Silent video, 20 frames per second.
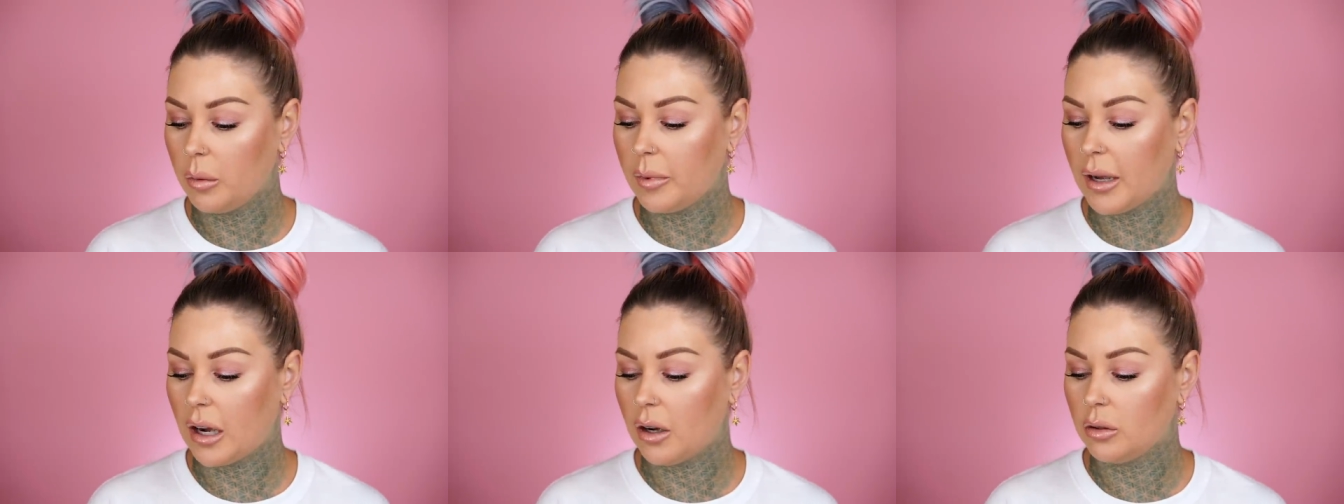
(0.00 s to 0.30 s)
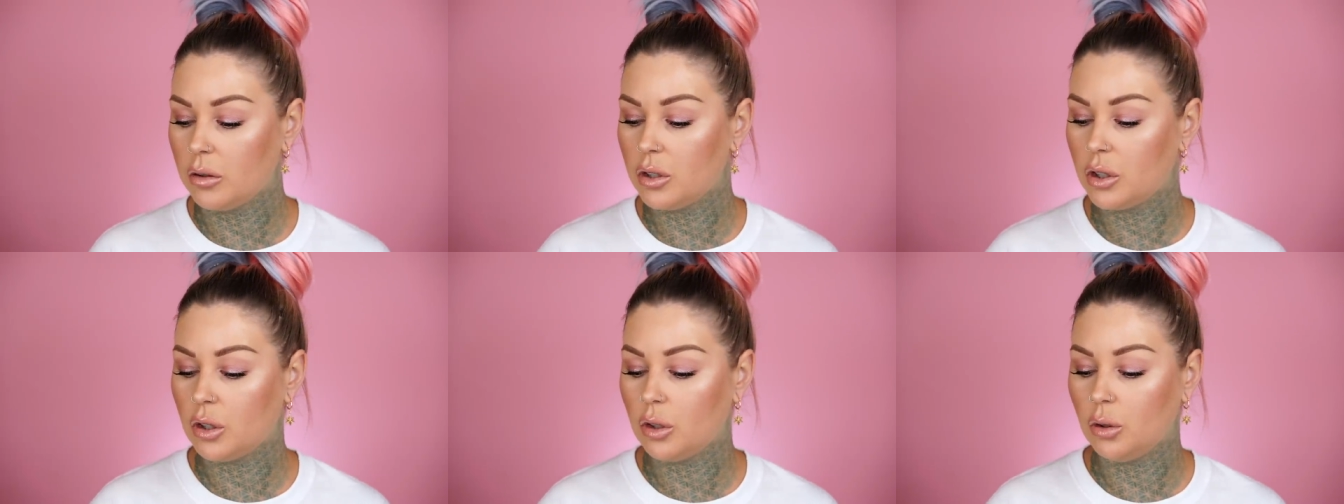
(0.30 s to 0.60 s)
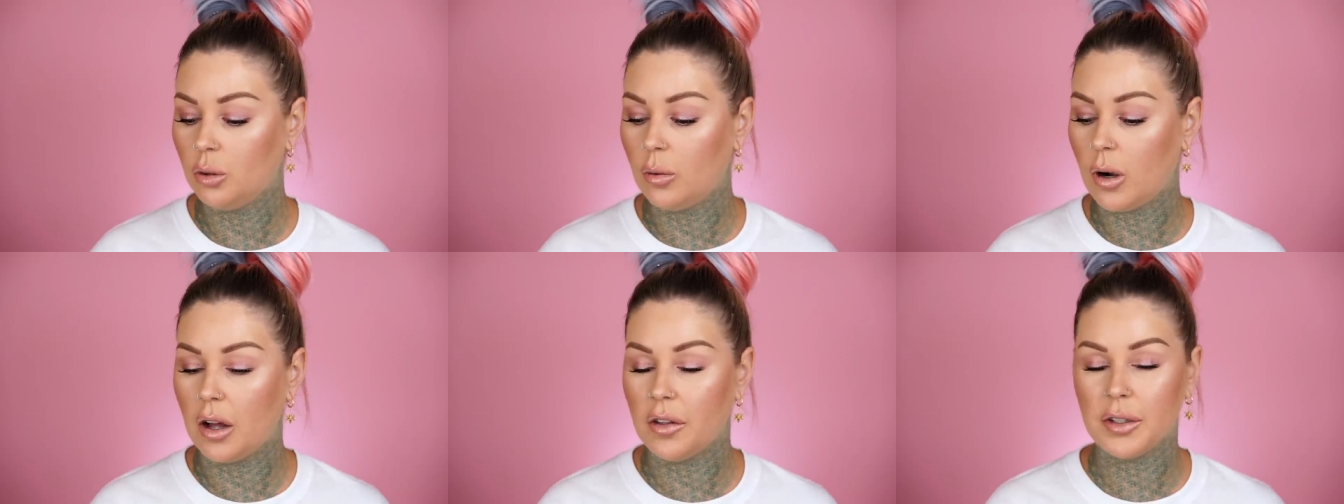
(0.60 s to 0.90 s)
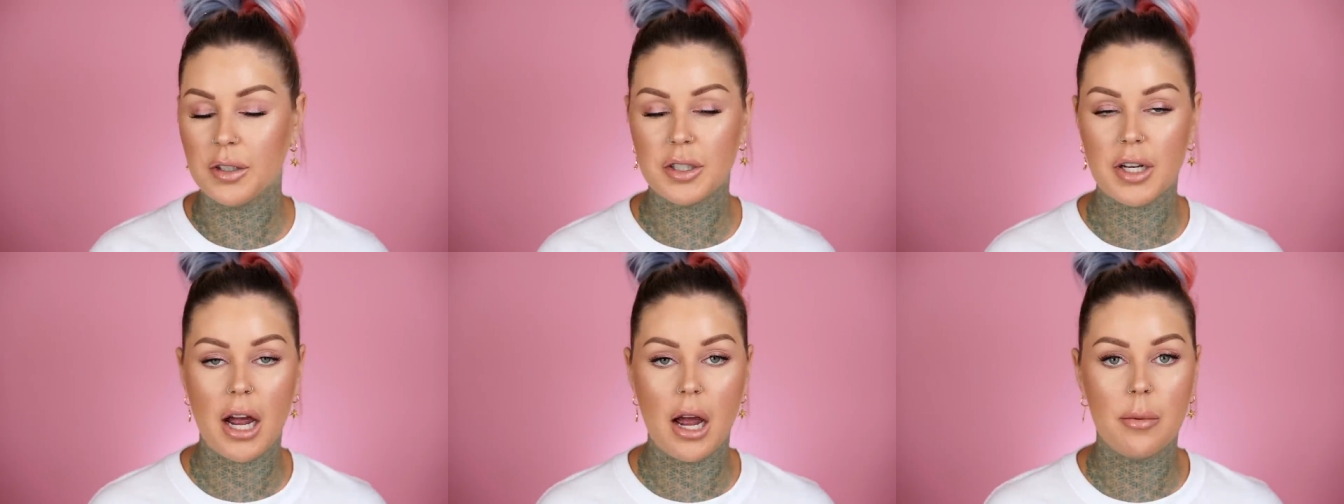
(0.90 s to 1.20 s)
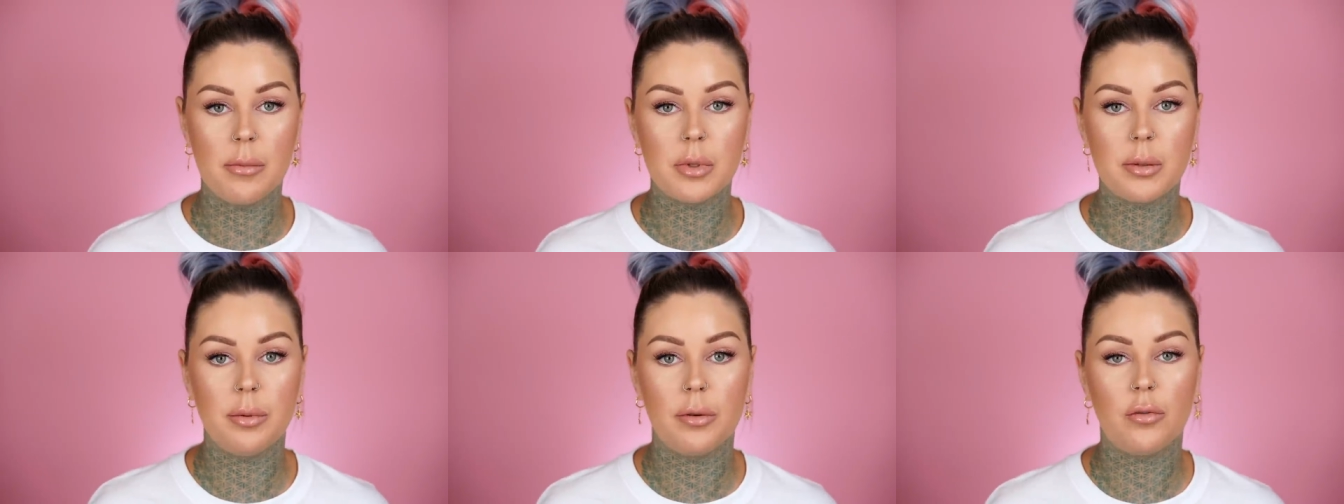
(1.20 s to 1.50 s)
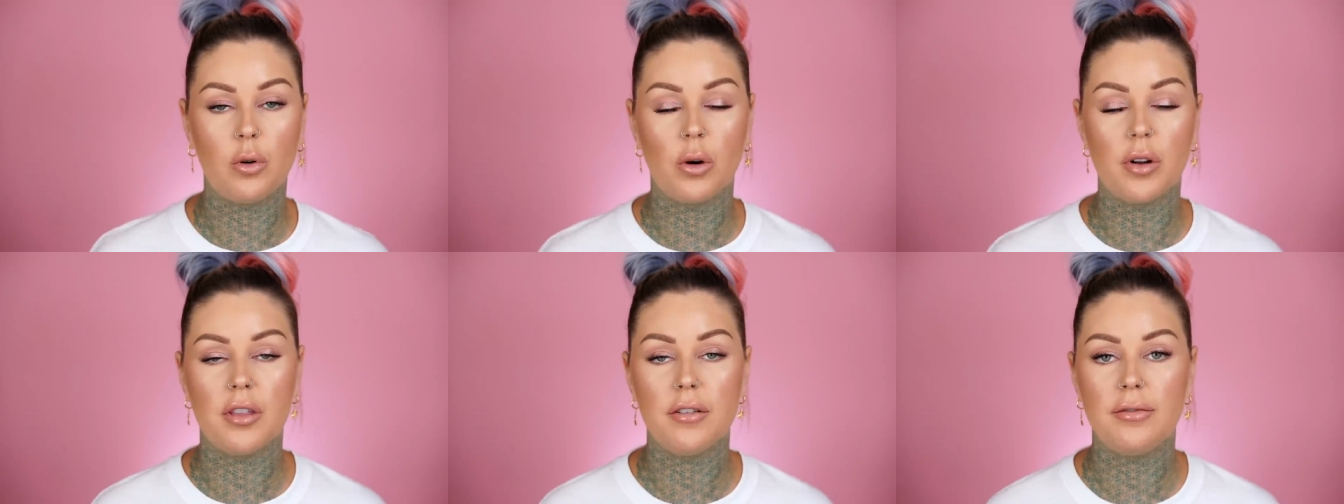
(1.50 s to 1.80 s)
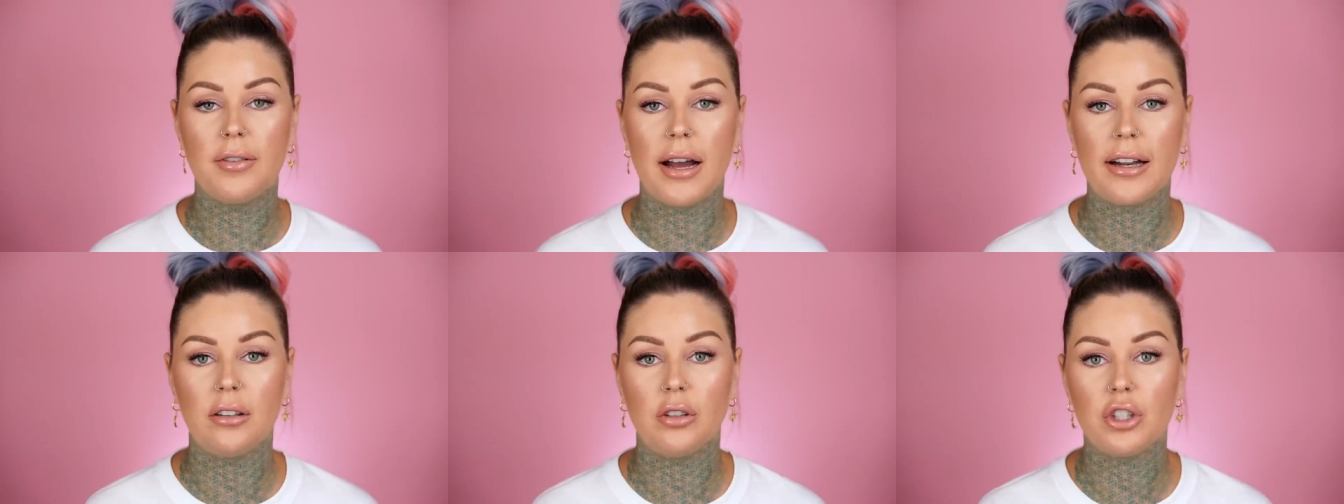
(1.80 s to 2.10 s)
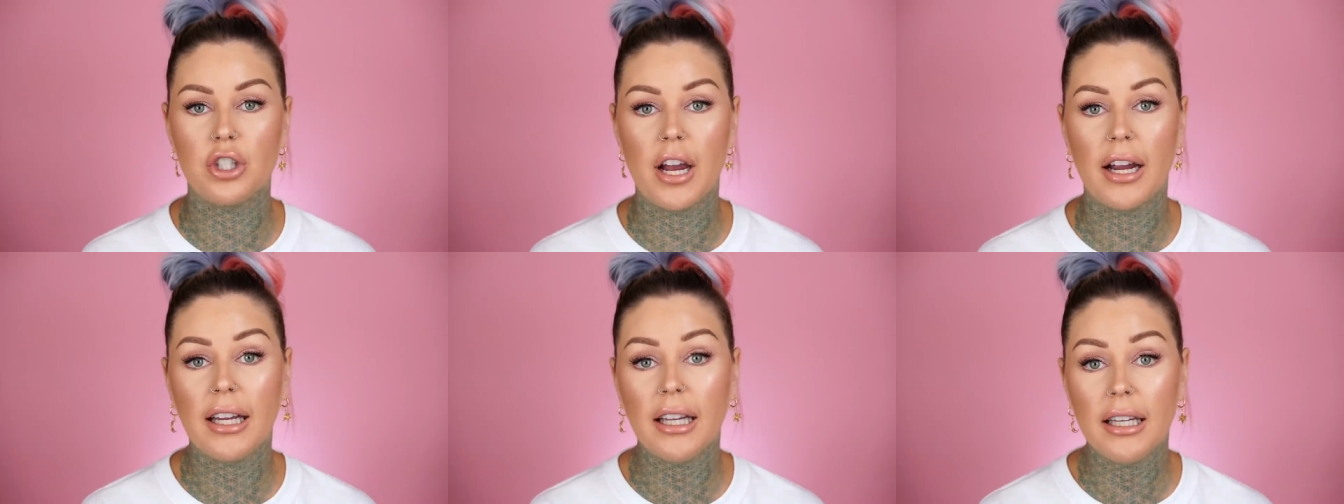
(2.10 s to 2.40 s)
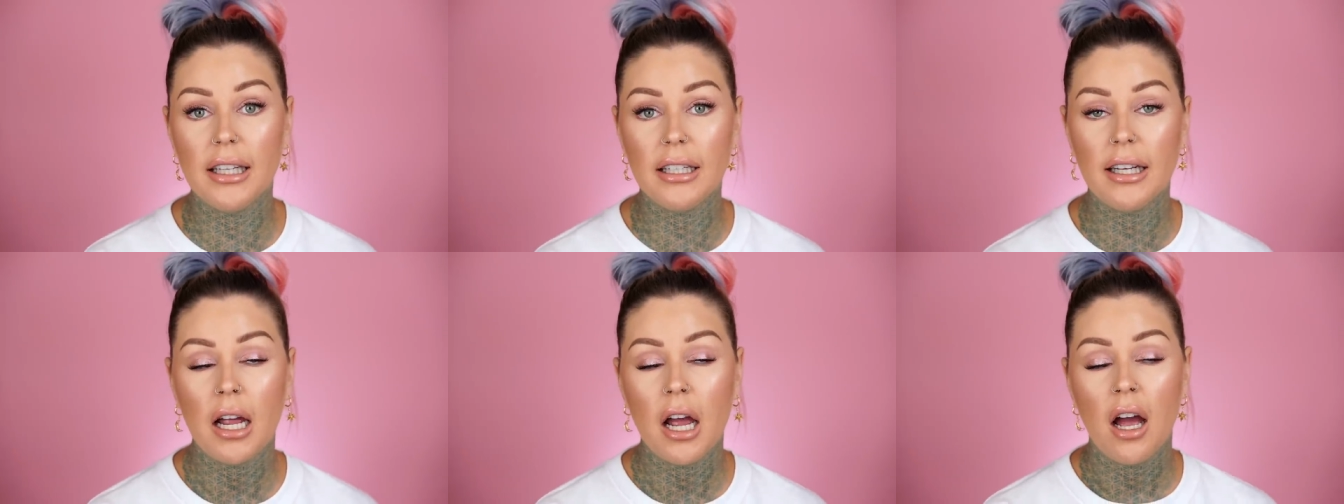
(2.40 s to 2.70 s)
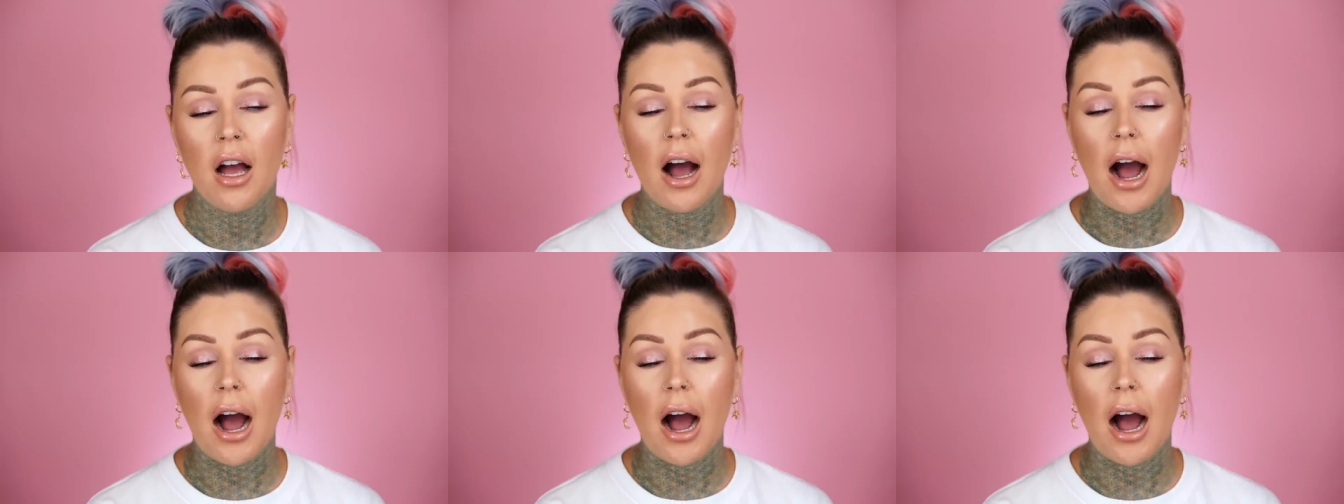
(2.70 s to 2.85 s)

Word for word: about 2 other times before the final check-in.